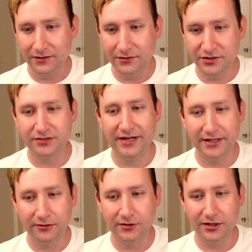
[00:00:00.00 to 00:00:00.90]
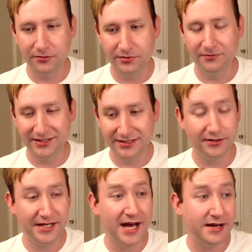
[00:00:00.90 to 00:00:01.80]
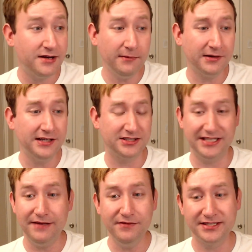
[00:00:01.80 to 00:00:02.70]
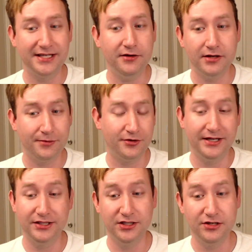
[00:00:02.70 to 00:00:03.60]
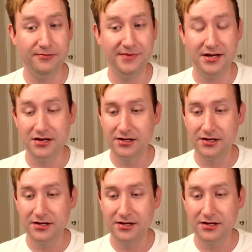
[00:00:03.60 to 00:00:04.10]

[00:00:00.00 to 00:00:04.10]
Just the regular 100 proof, but it's still good. Yeah, Knob Creek, just even the standard Knob Creek is good to me.